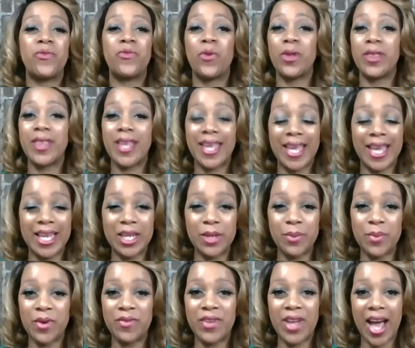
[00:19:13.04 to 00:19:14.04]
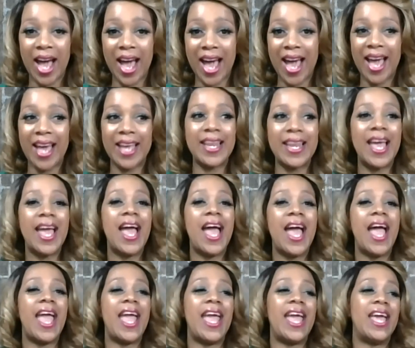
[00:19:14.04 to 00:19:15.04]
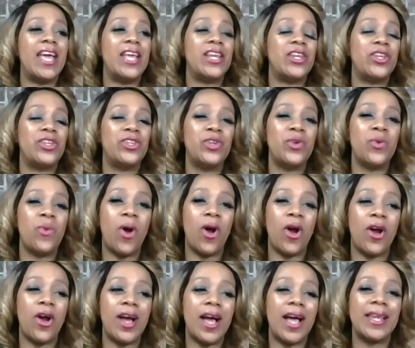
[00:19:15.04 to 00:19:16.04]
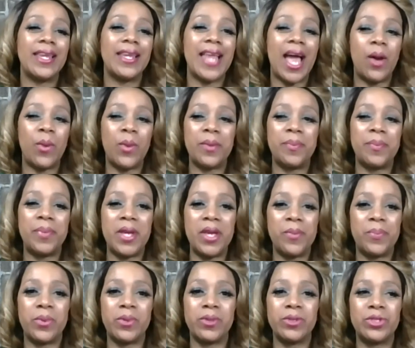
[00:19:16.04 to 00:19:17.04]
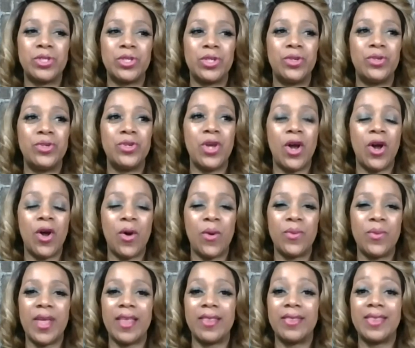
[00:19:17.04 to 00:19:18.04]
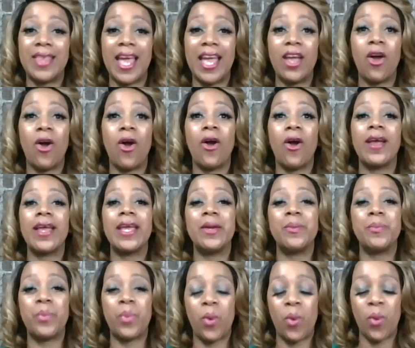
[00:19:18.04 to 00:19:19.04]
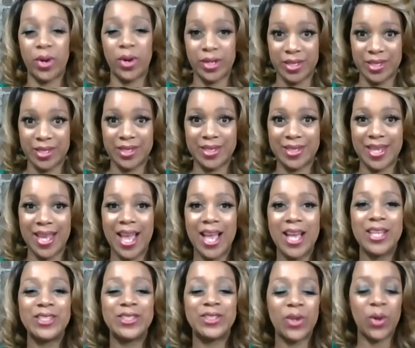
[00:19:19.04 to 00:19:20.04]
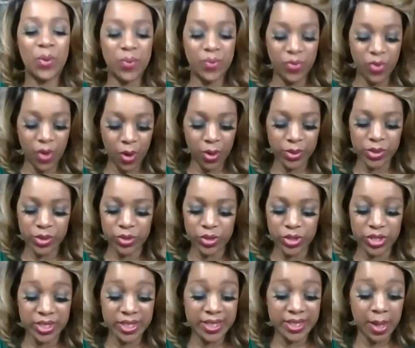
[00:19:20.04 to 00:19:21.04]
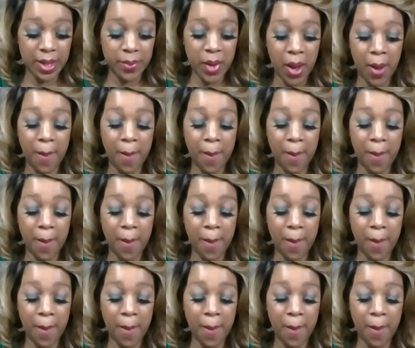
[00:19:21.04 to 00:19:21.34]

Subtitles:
for the kingdom of God, and you are allowing people to know that they are important. So, those are just some